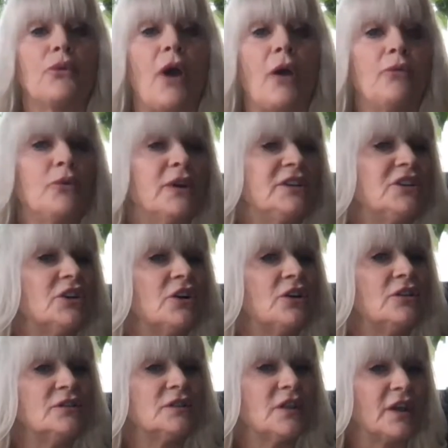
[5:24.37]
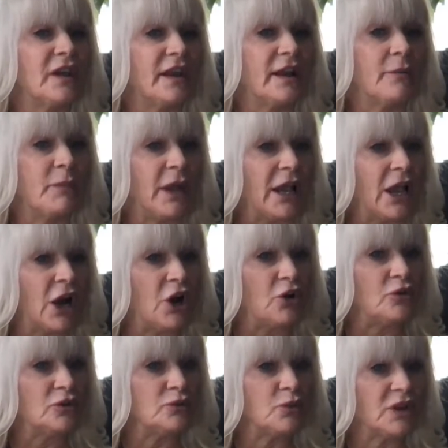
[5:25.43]
originals, the get up and
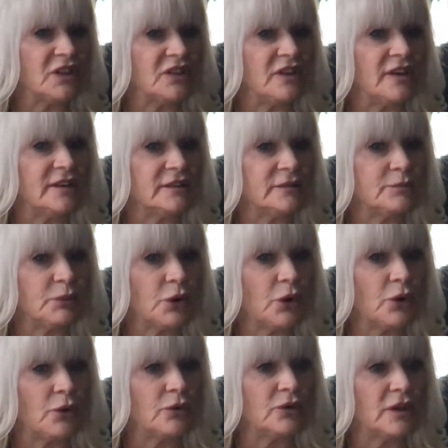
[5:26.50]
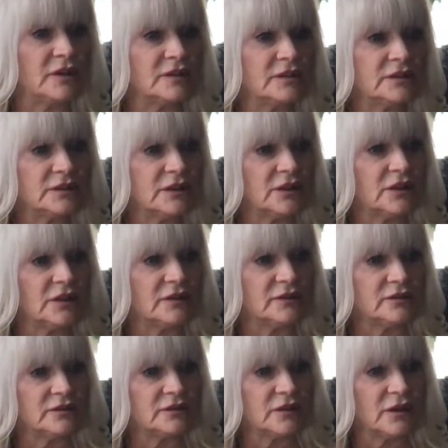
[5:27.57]
goes with this pro, this
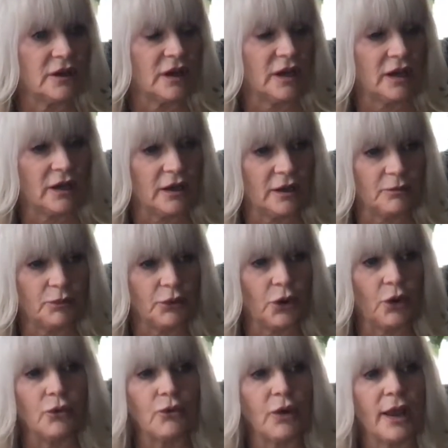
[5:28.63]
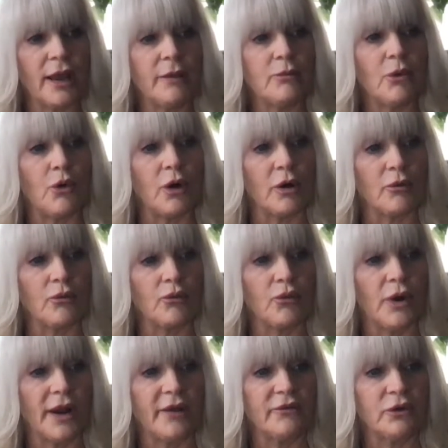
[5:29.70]
this uh, program or
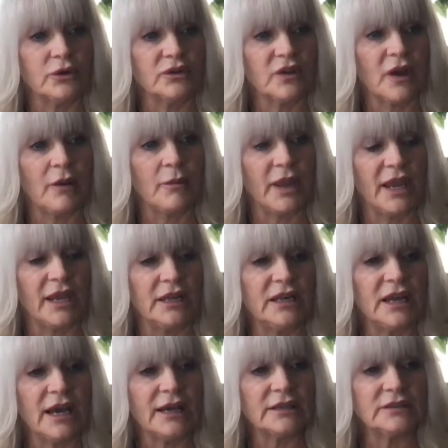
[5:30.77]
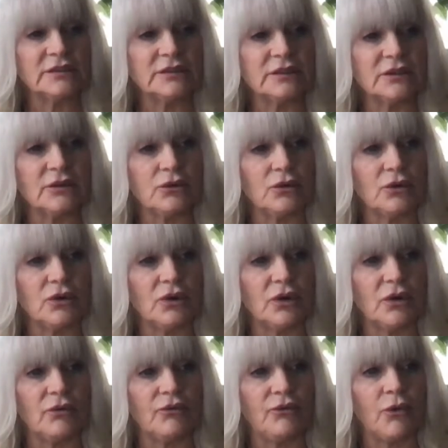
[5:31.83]
whatever's coming in next
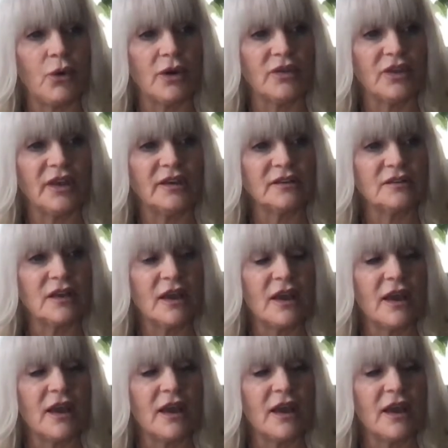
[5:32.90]
for this.